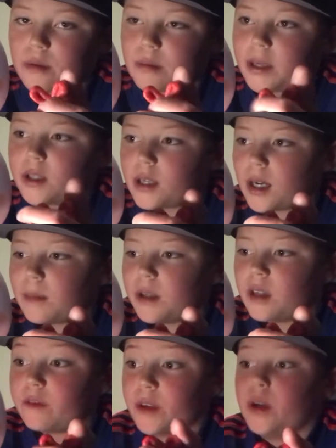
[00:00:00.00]
with my grandma
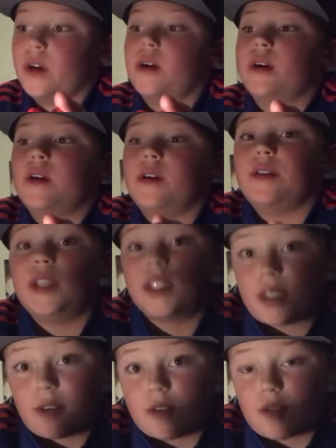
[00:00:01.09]
for this
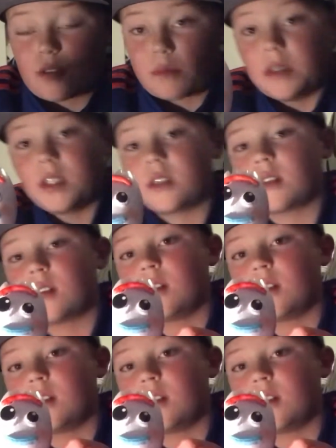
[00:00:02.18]
year's Christmas.